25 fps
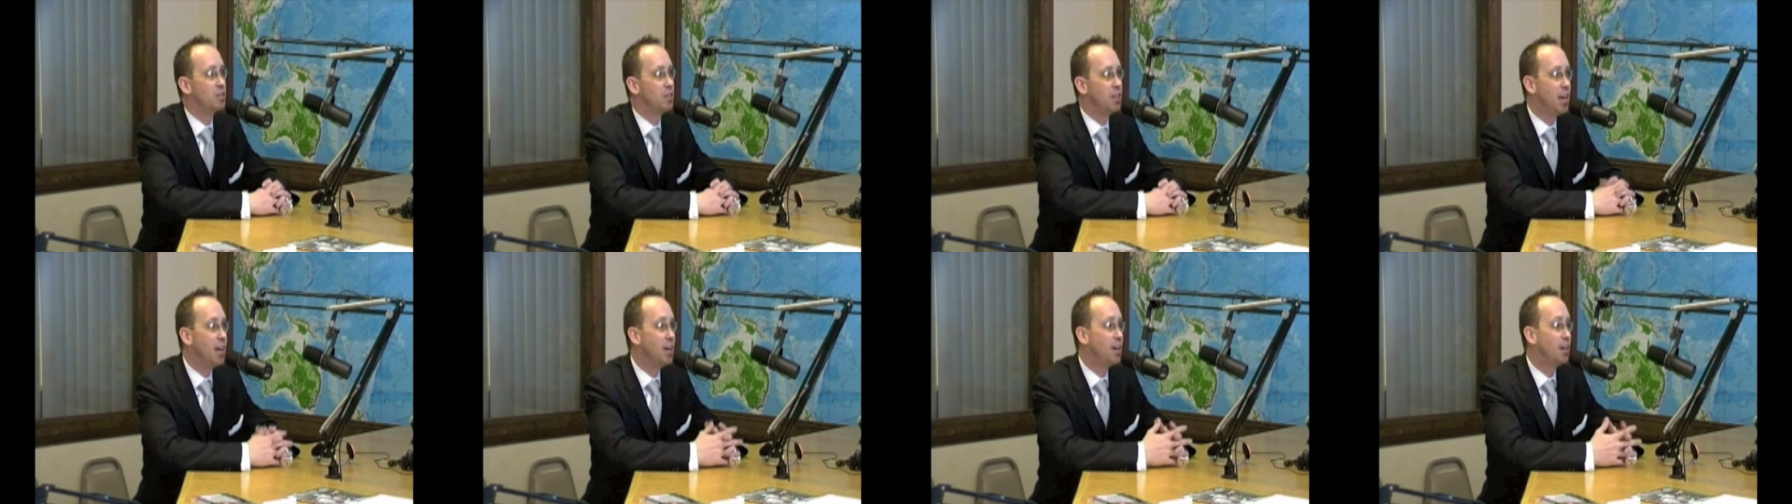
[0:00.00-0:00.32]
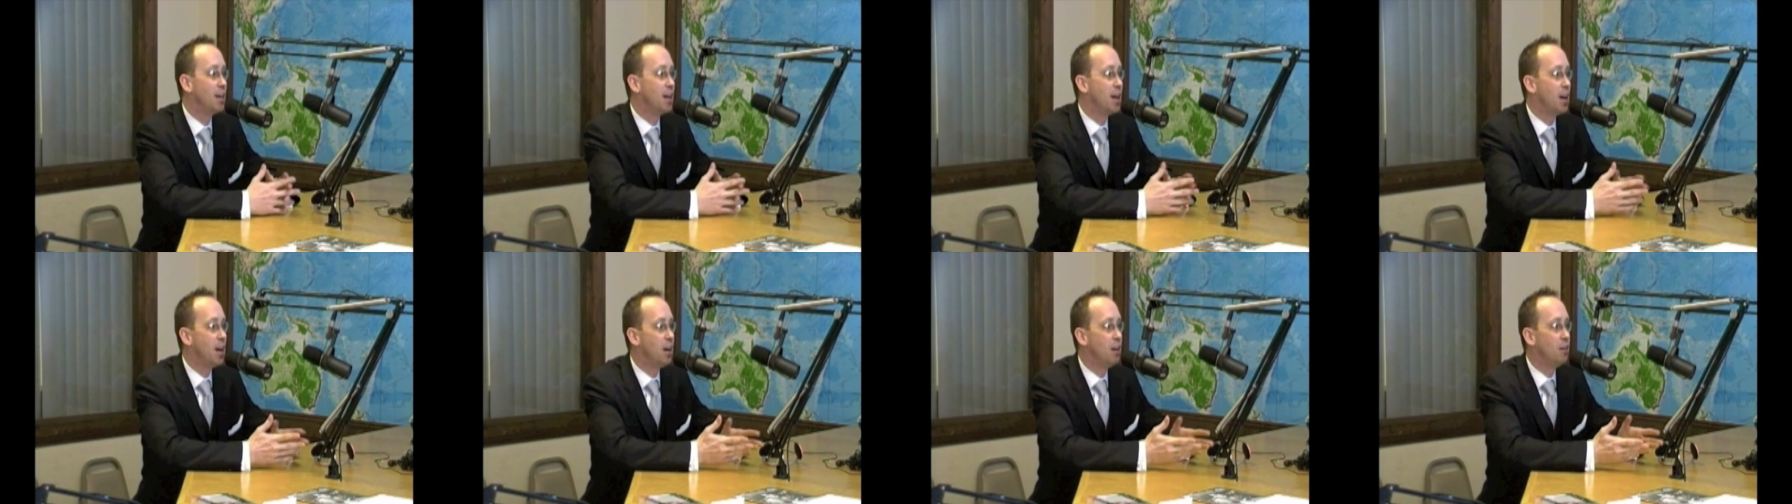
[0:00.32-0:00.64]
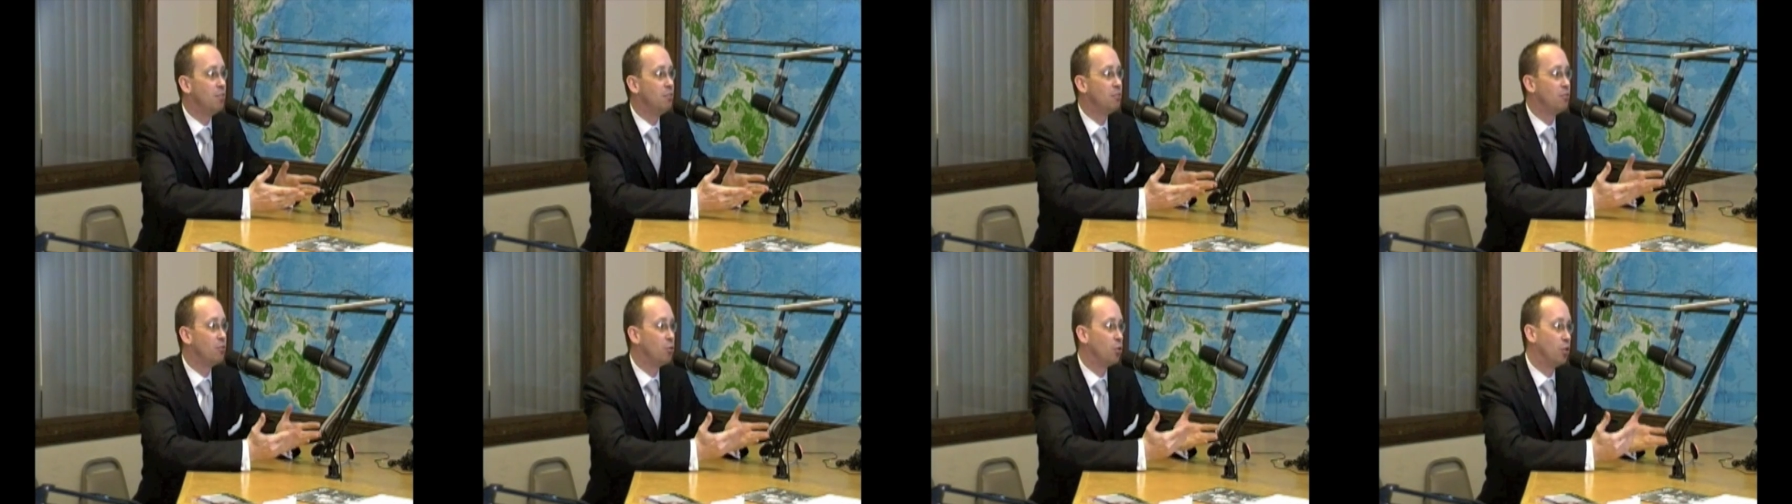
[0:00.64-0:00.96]
they can
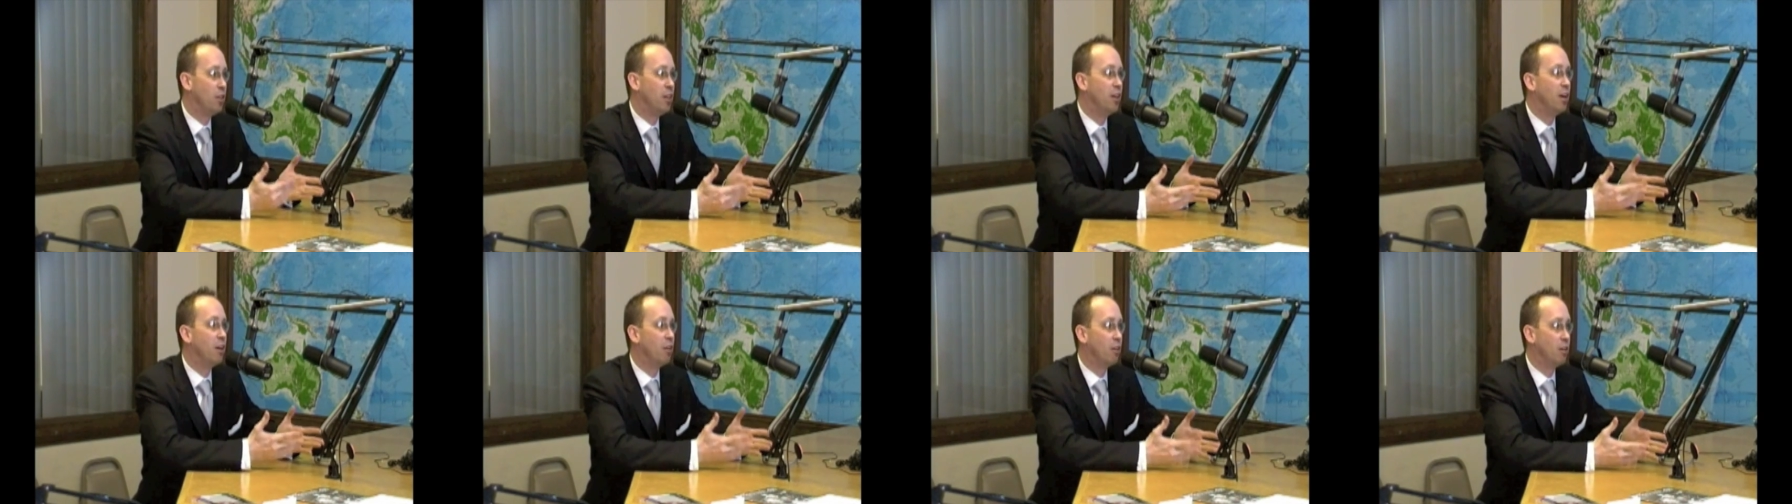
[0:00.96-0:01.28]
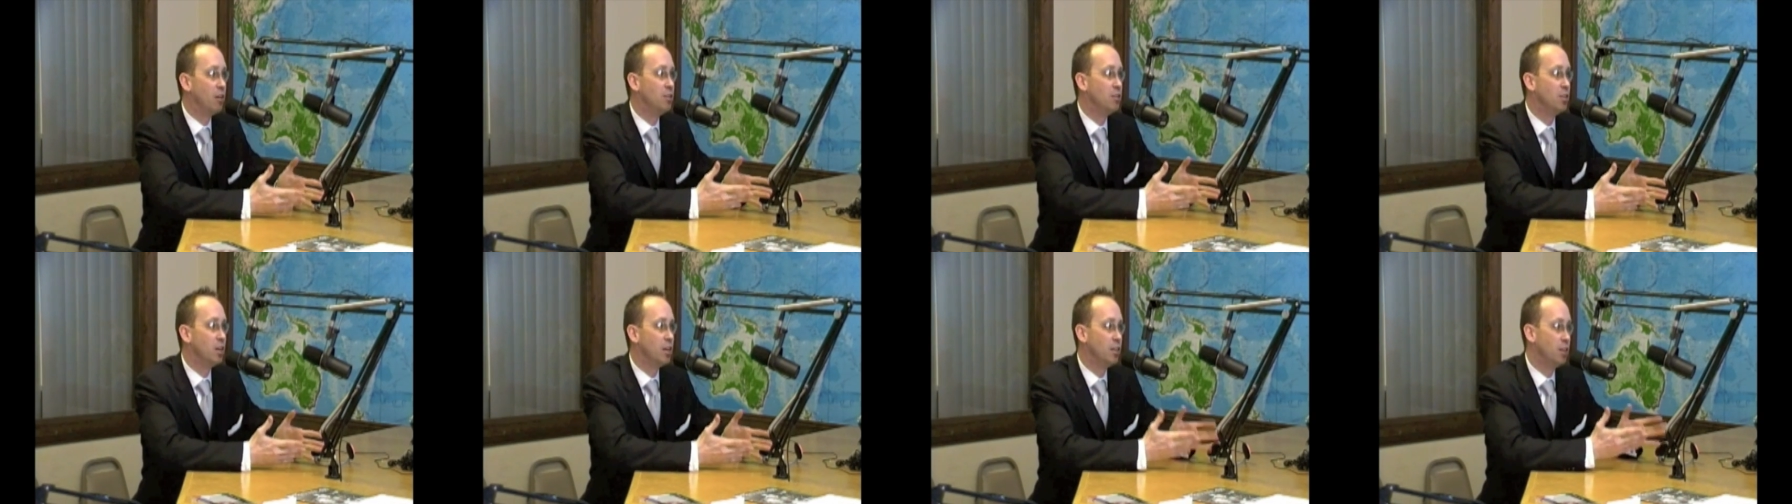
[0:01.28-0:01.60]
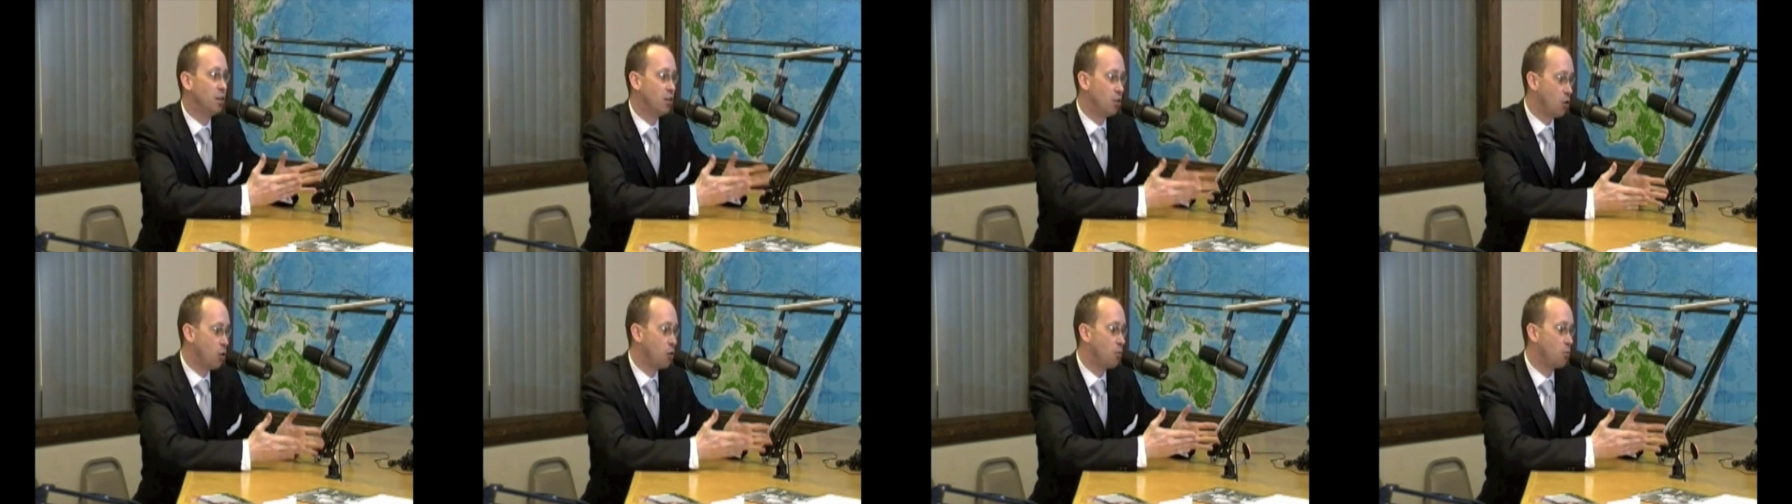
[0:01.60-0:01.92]
have for
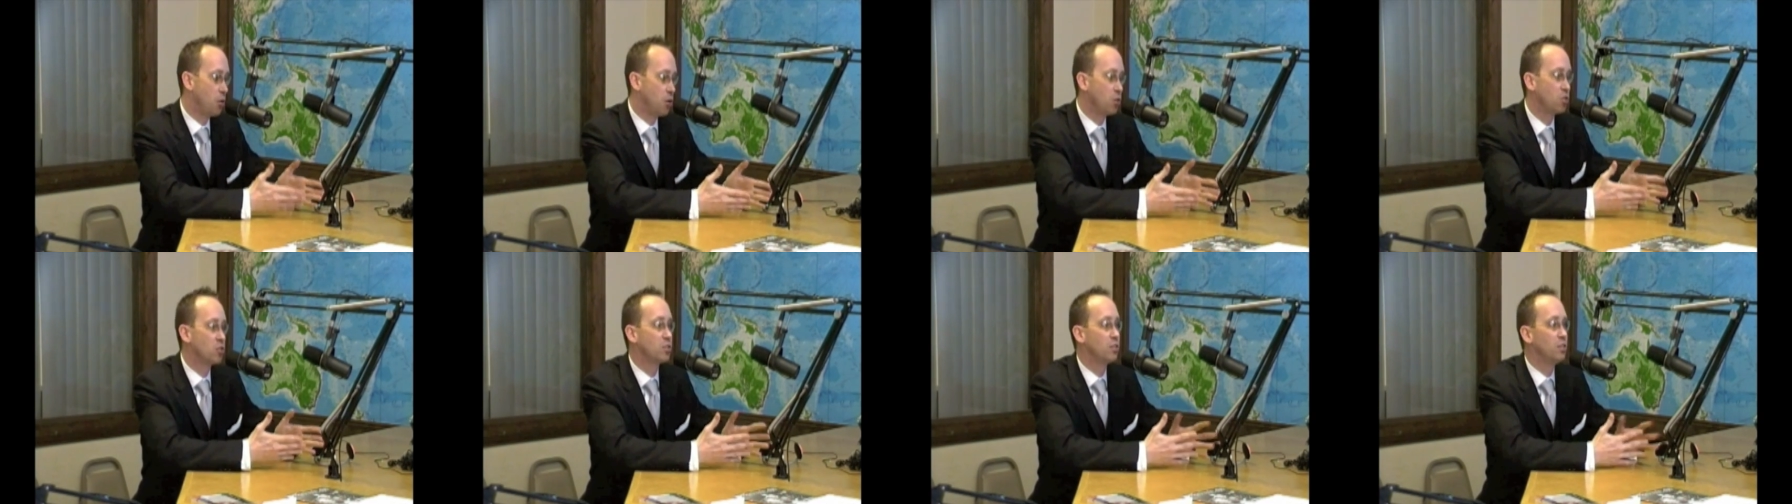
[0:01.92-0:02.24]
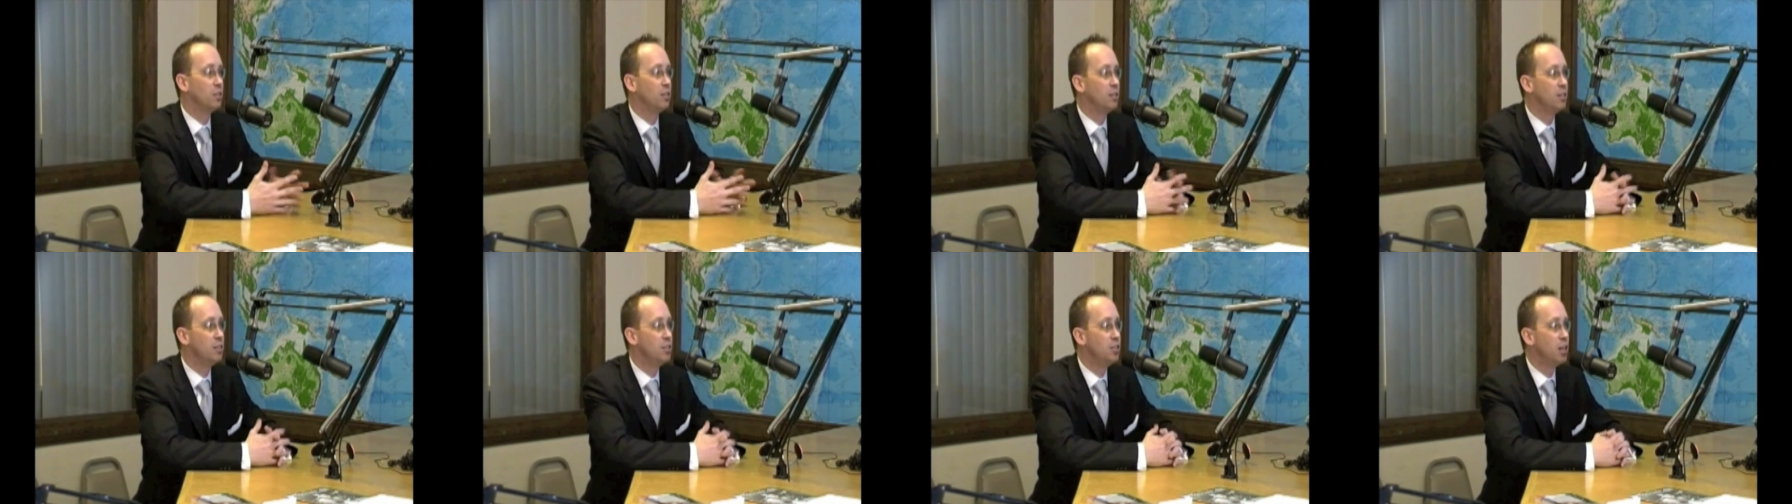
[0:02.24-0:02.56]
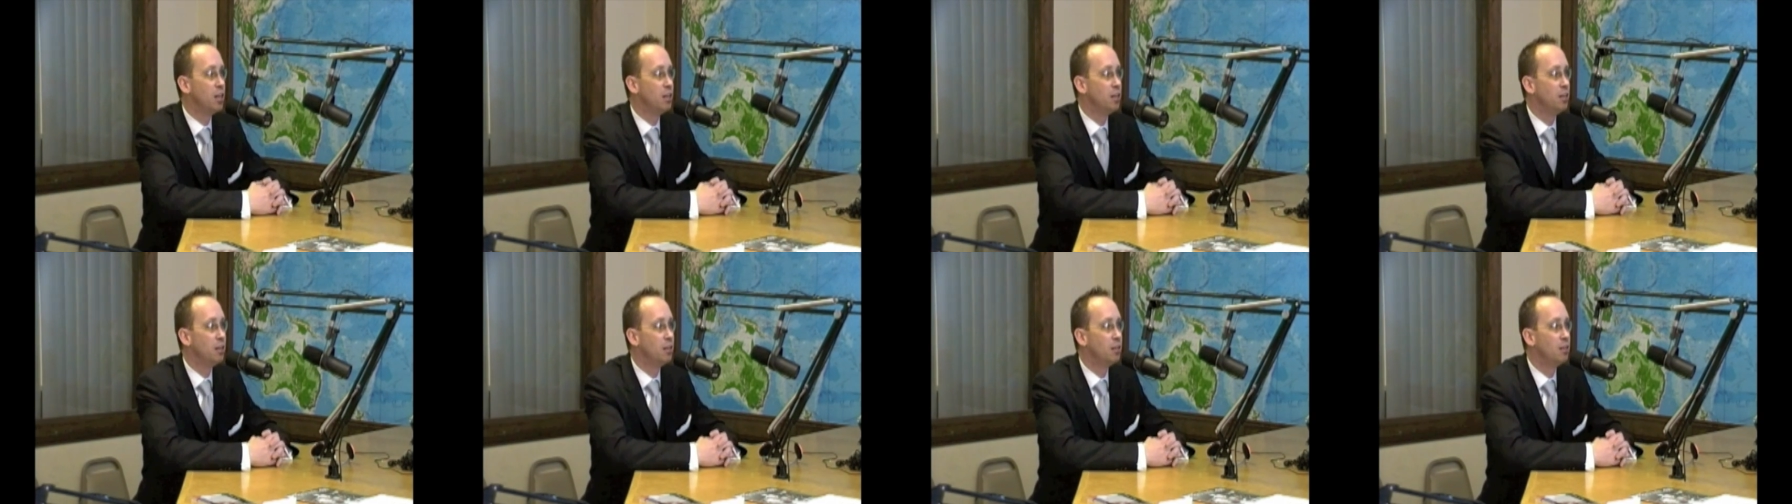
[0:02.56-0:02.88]
their own personal
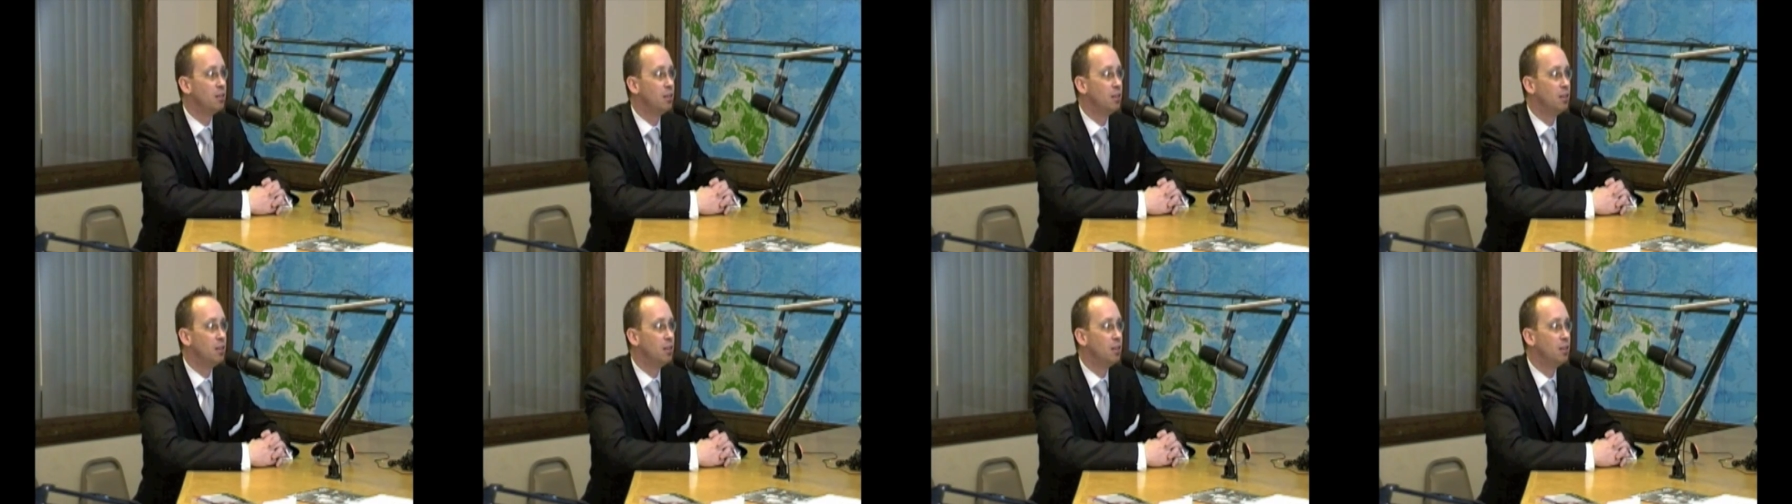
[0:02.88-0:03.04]
agenda.